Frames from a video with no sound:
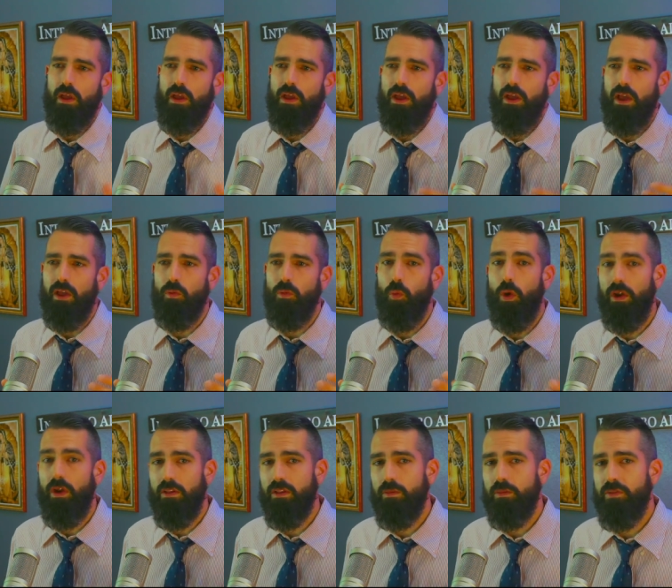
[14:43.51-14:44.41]
and one
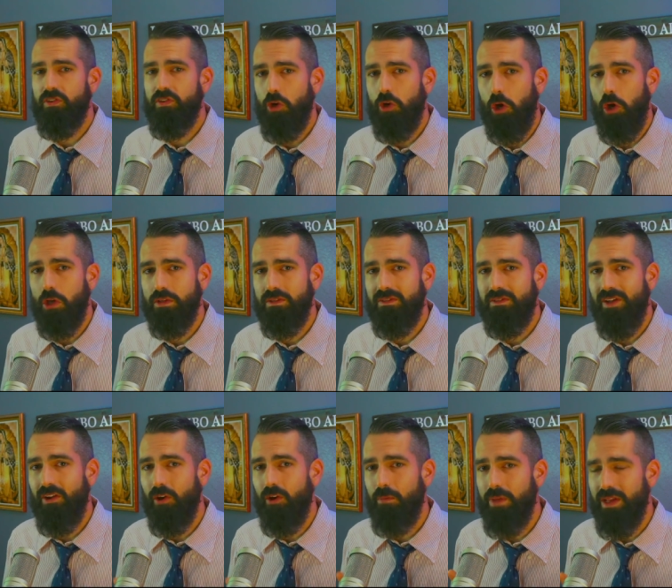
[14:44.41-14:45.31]
of them is called
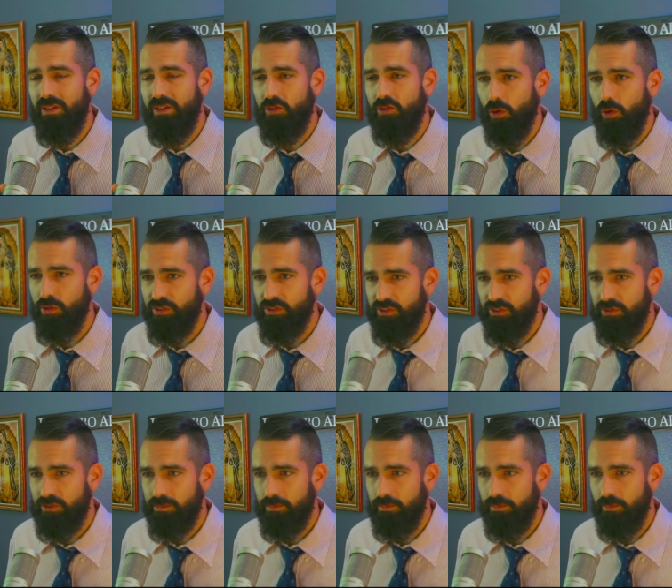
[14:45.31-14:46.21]
Terabintos,
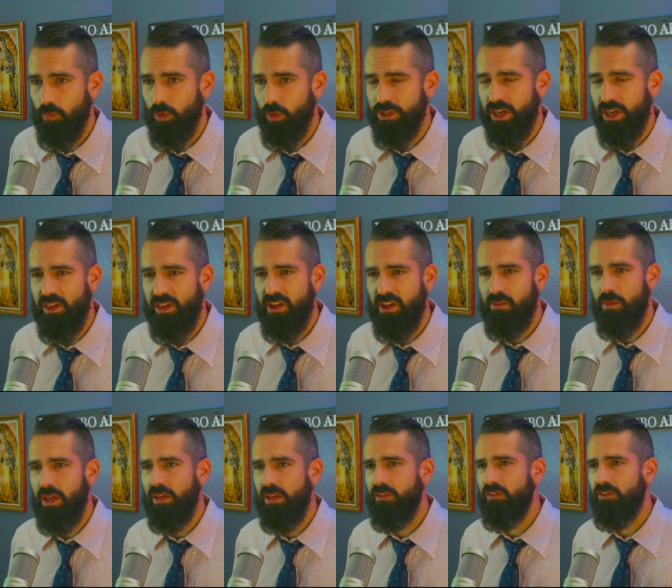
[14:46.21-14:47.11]
which I think
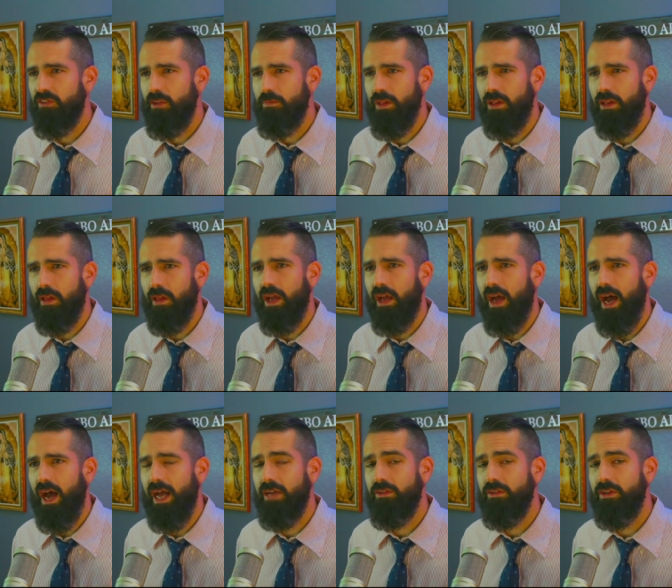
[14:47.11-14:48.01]
means something like
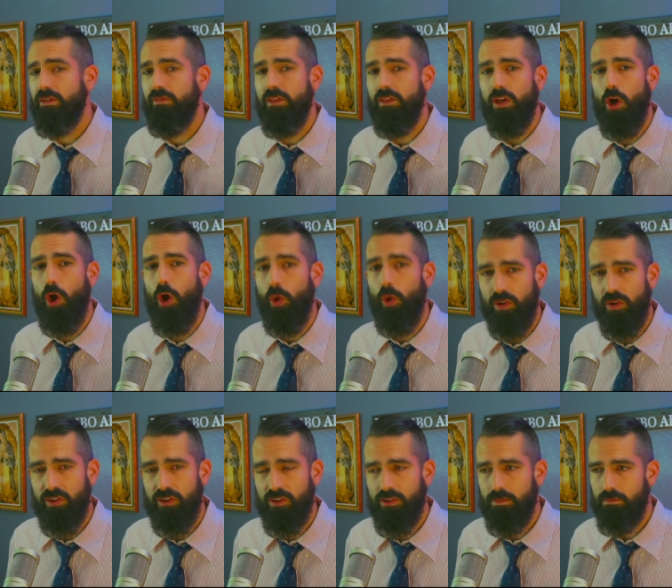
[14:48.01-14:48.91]
Island of the
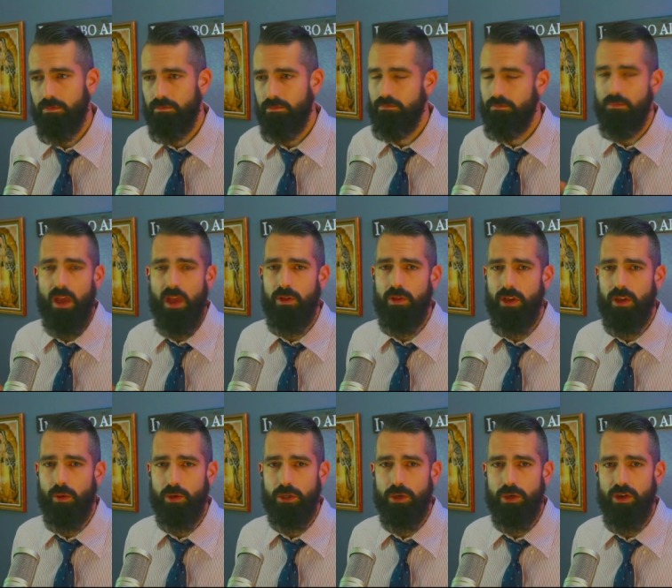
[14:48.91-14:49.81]
Oaks. Maybe there
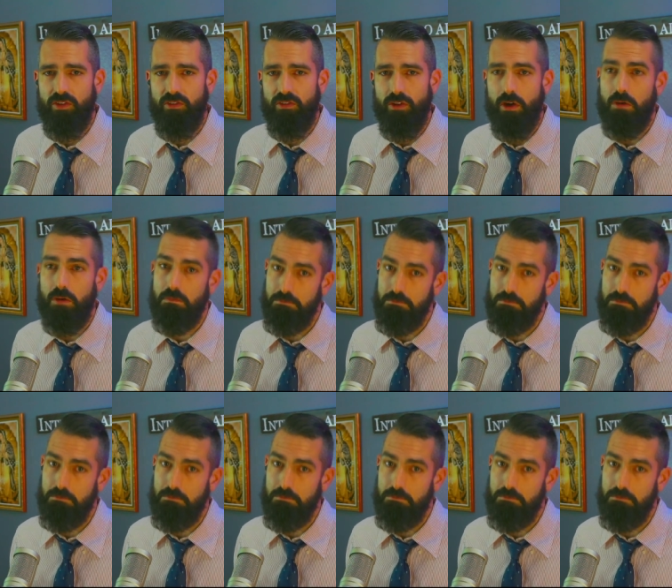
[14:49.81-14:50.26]
were trees there.